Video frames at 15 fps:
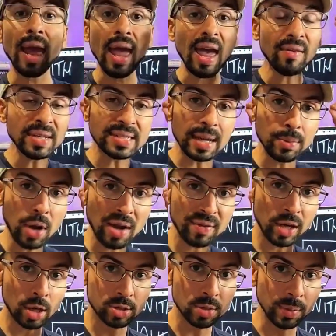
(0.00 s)
Every time you have
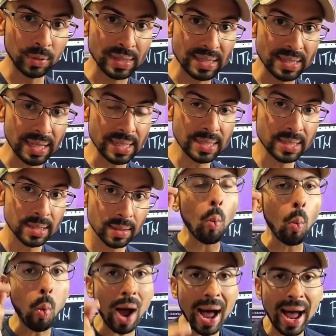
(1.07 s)
an autoimmune disease,
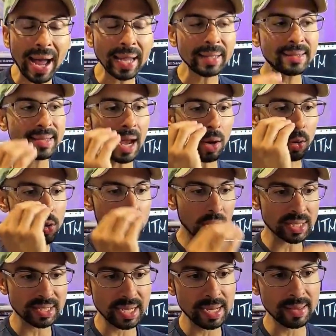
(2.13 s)
why, Thiago, you
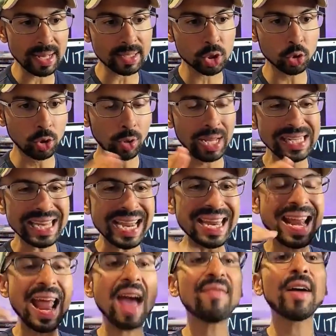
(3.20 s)
are saying that sooner or later I
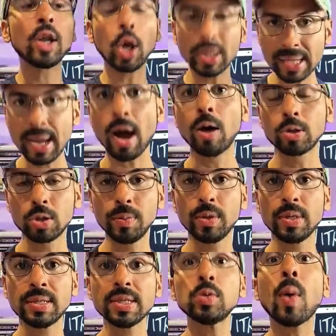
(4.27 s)
can have another
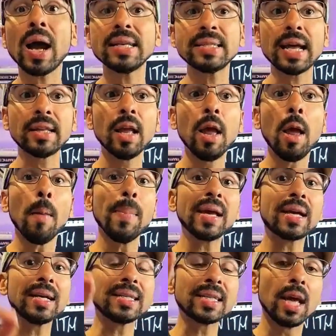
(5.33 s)
autoimmune disease? Why is that?
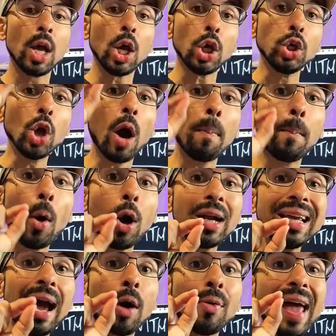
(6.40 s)
Because your
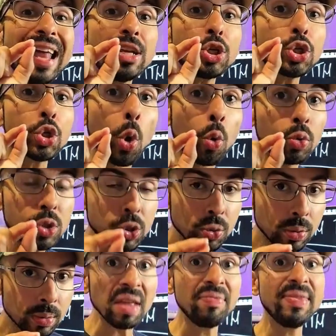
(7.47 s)
body already showed
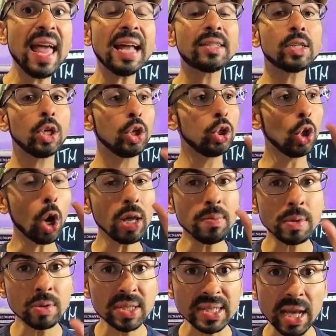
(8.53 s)
you that your
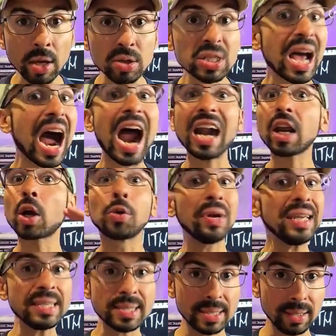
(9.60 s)
immune cells are
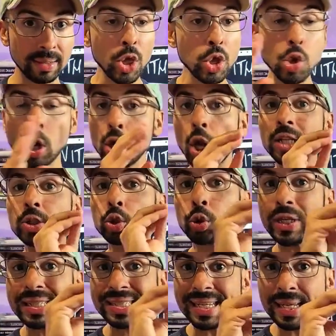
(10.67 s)
crazy. You are not
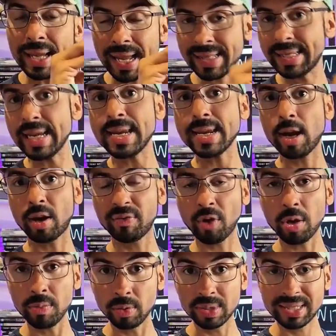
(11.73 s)
treating and taking care of
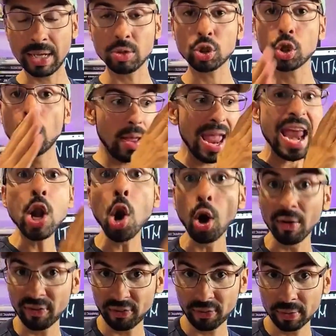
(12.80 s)
your immune cells
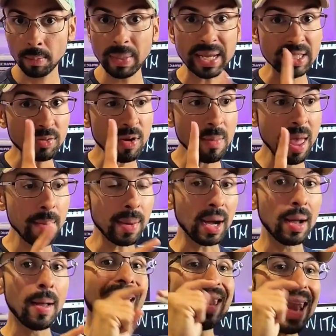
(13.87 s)
enough. Because
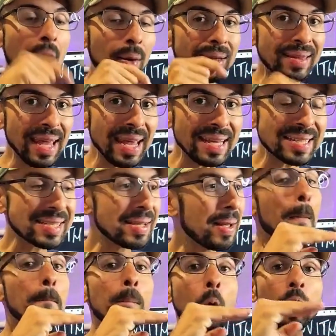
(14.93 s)
remember, nowadays,
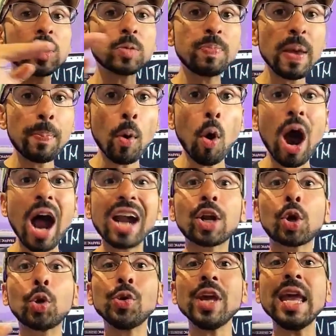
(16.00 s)
most people
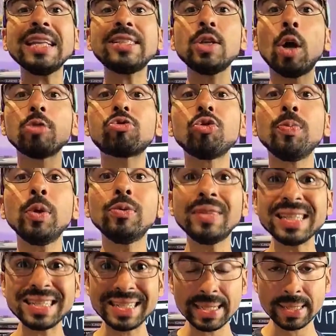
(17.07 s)
are creating autoimmune
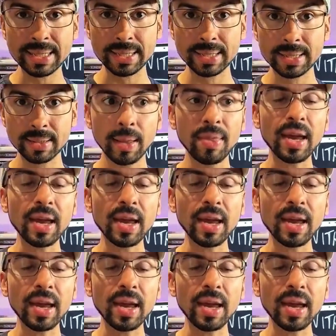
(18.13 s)
diseases.